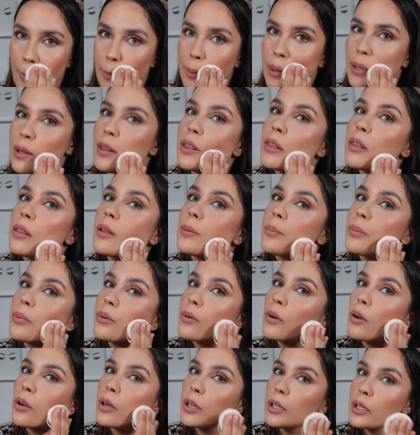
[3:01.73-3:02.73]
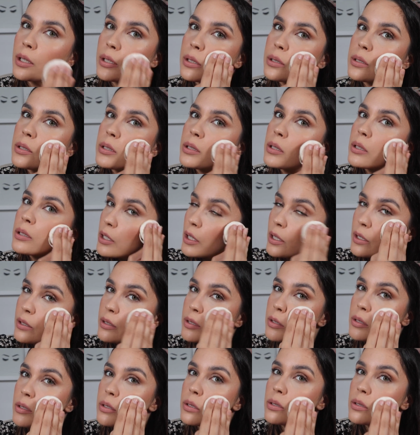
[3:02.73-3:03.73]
with the product, just